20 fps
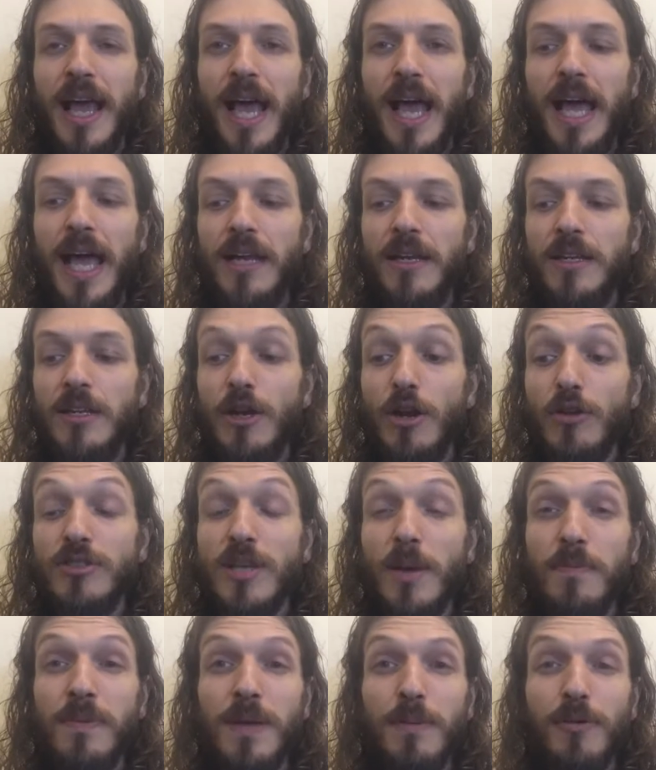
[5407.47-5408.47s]
And you know,
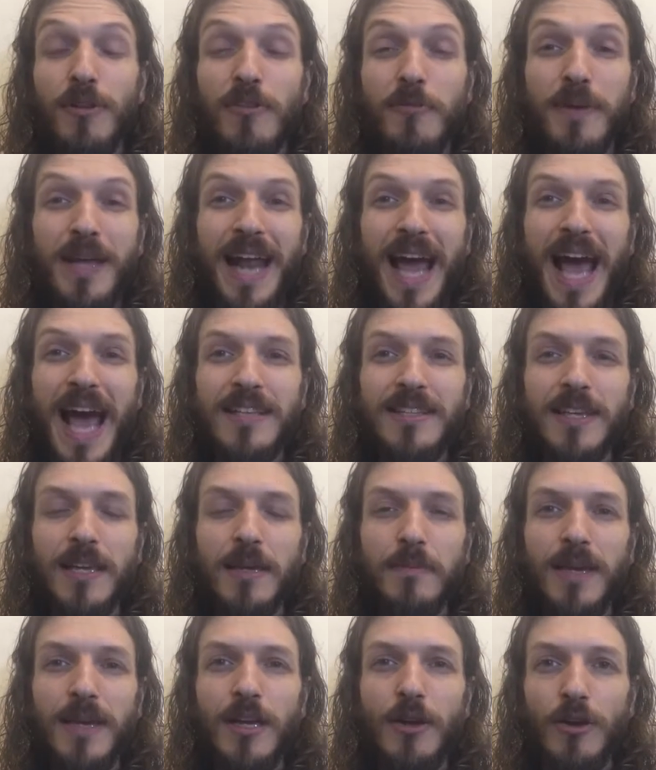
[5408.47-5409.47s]
some people have been
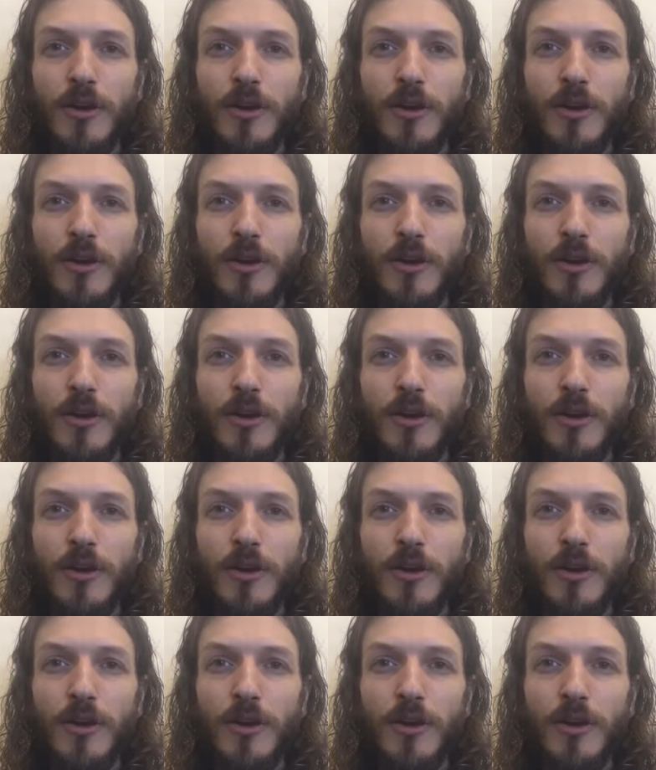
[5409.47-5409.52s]
asking me,